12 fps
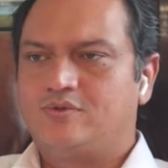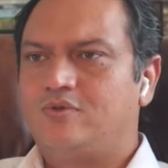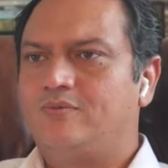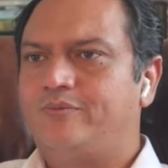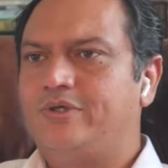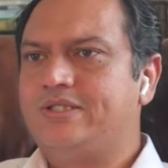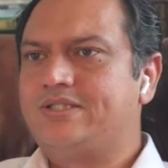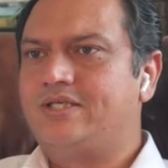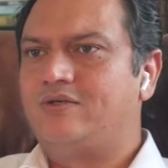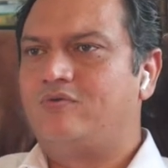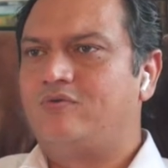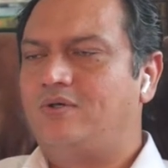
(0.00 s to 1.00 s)
So pretty
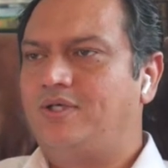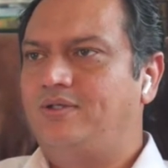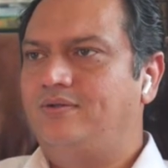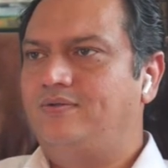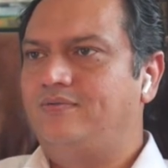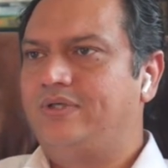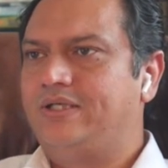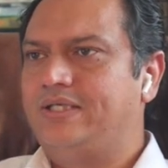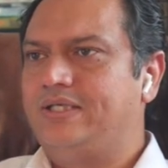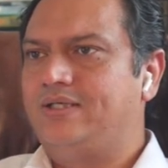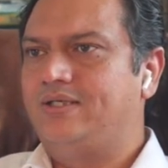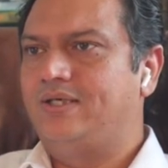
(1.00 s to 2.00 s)
straightforward,
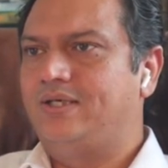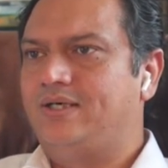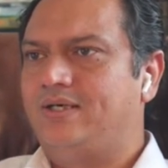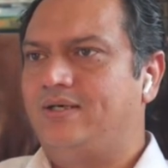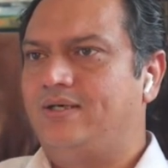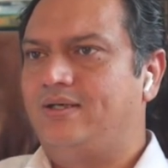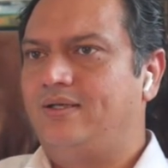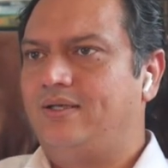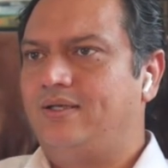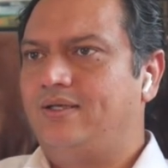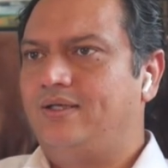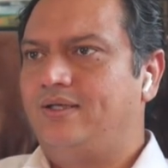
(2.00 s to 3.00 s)
very
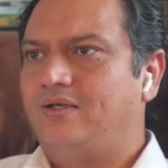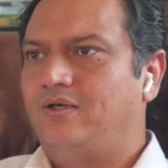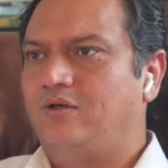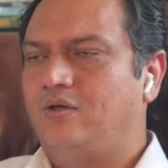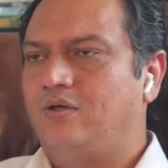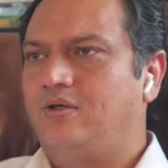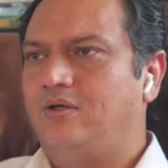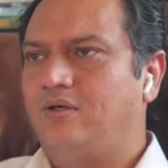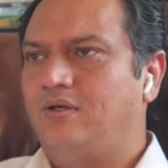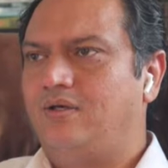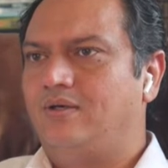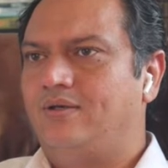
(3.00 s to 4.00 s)
good,
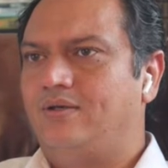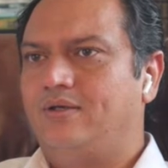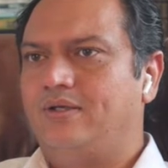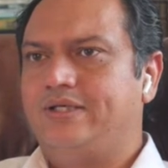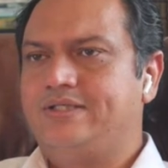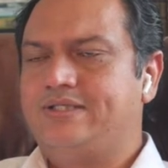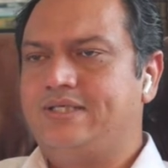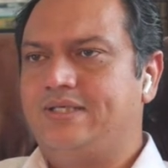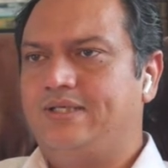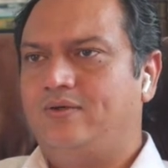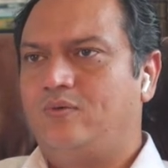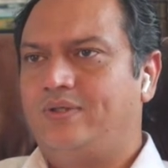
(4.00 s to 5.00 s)

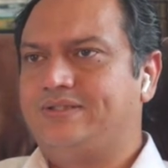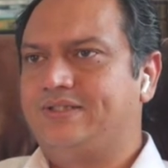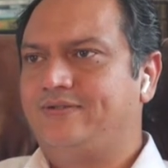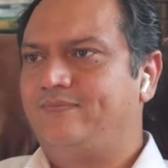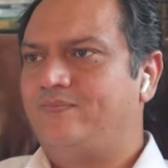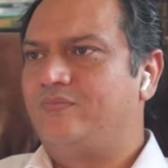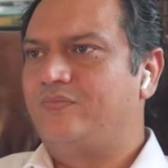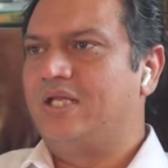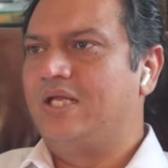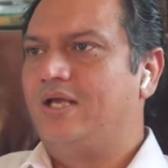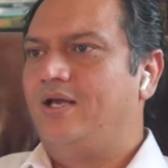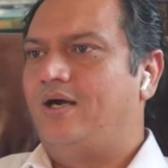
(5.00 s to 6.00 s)
easy question.
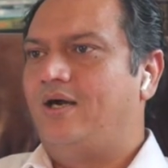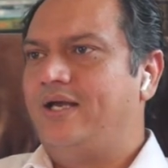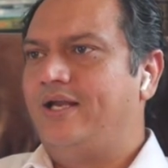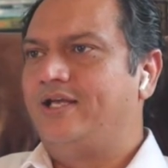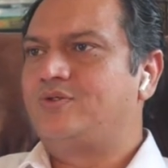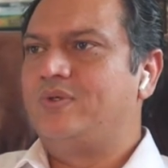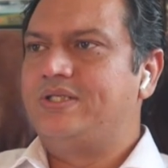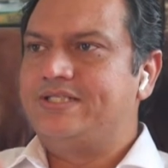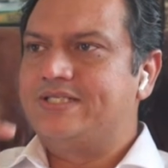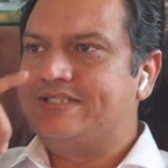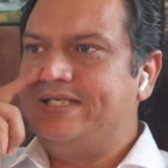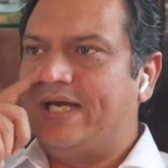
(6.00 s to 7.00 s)
All right, next one.
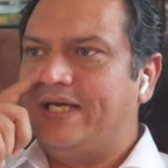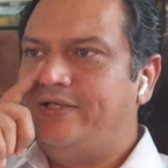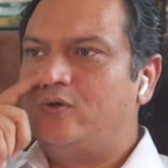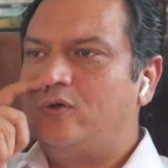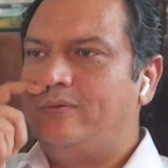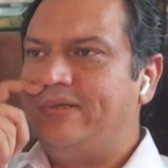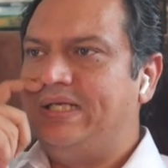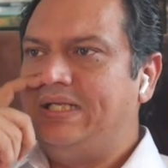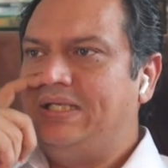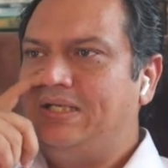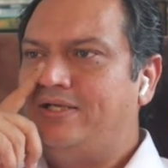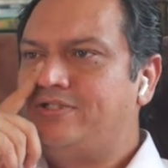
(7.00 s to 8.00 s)
69-year-old
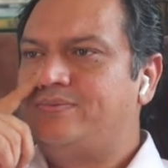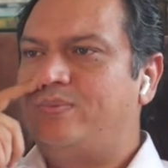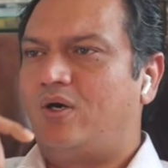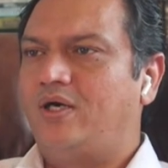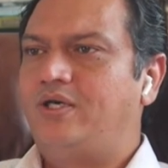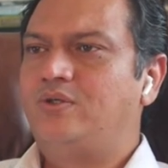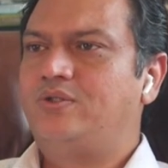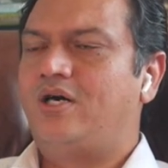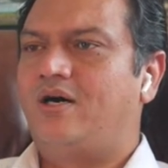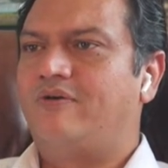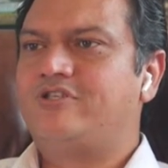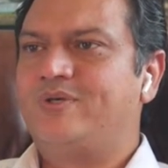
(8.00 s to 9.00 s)
male is brought to the
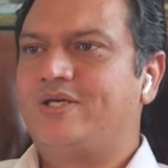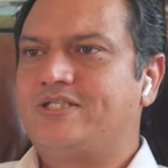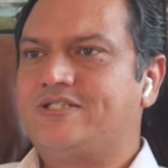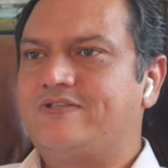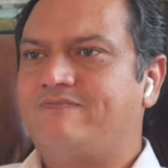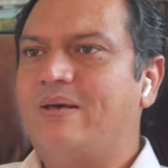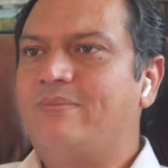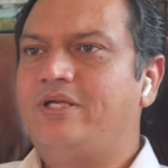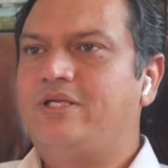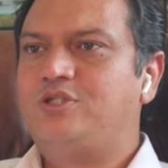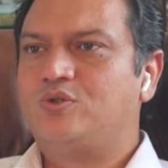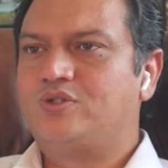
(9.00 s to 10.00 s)
office because of
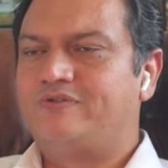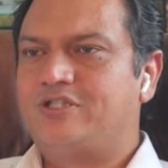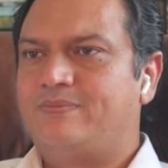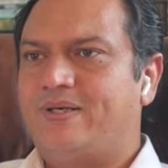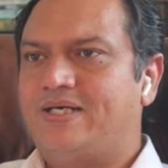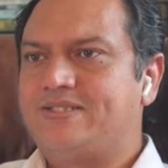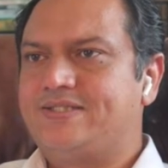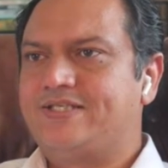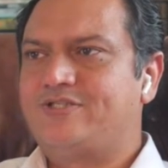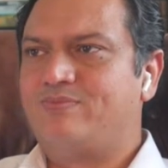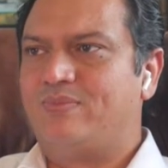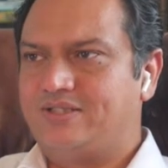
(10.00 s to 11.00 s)
memory issues over the past
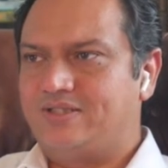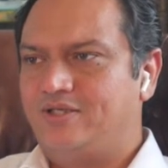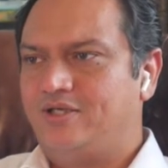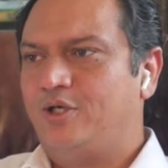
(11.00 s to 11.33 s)
6 months.